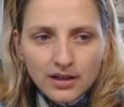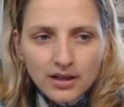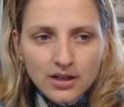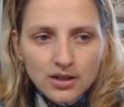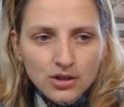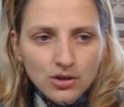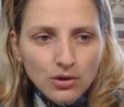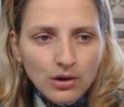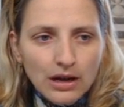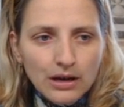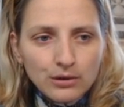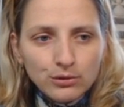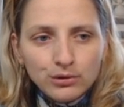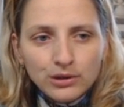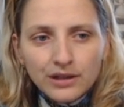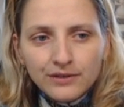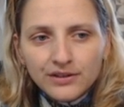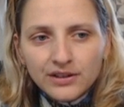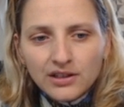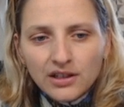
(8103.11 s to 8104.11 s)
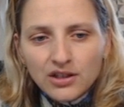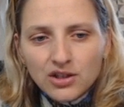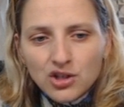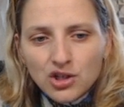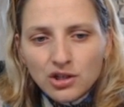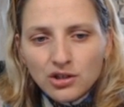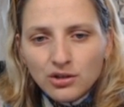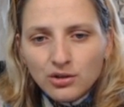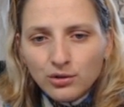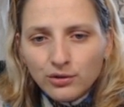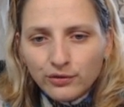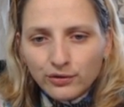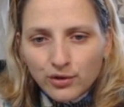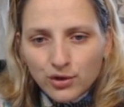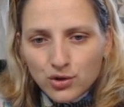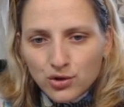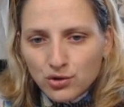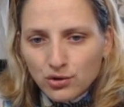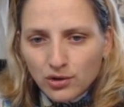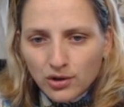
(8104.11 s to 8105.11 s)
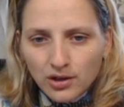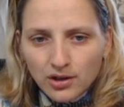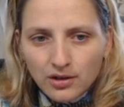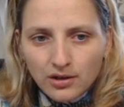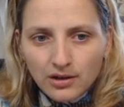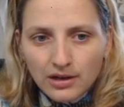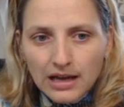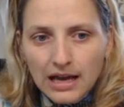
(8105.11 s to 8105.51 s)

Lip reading: So I will never take g2 for sure.